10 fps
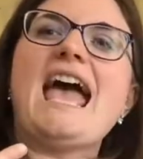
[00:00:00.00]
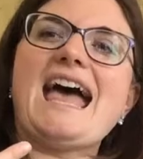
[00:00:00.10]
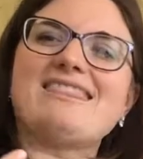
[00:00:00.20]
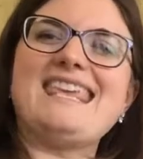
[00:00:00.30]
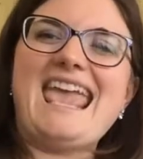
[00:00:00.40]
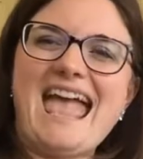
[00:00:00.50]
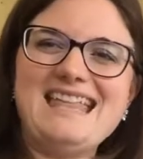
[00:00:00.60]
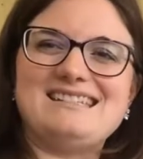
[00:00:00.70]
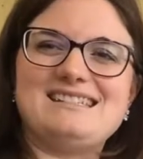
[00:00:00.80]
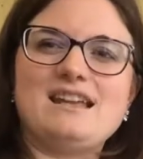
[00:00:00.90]
at the
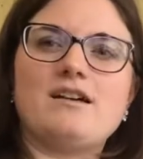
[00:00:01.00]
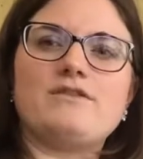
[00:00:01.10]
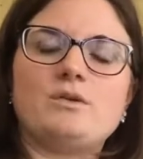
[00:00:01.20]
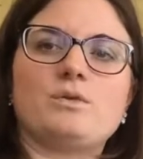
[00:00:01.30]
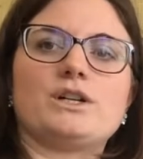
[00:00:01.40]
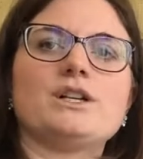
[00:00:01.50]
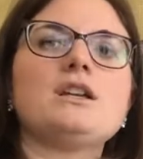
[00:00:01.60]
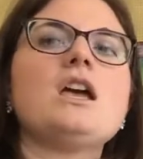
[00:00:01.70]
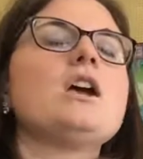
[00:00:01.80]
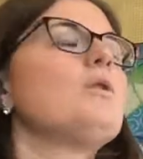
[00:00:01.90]
end of the word,
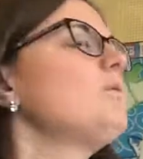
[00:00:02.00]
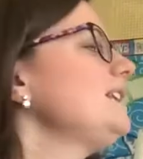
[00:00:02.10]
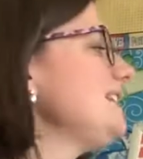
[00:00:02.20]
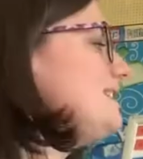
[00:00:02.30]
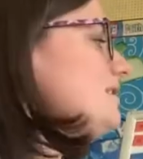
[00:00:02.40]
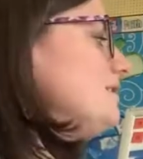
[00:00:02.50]
we need to